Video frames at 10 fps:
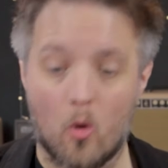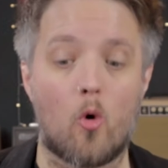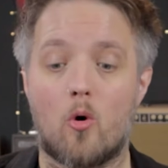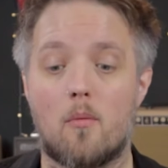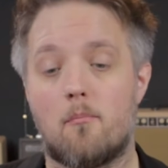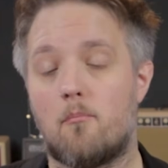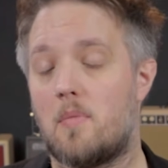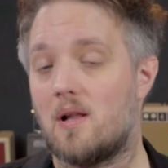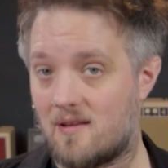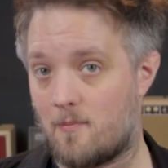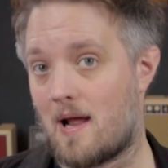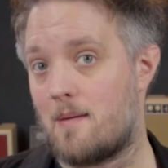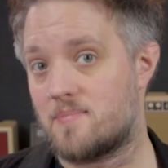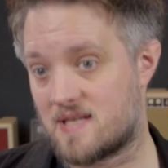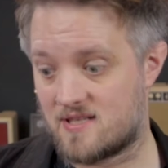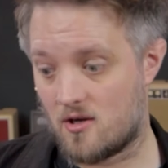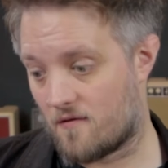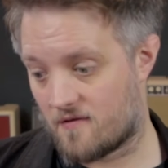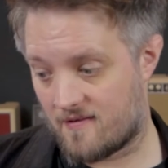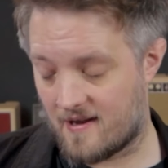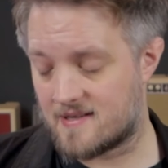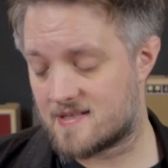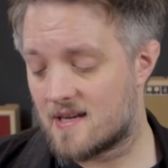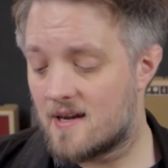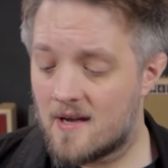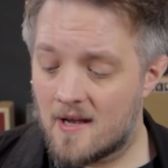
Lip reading: or multiple amps as he often does.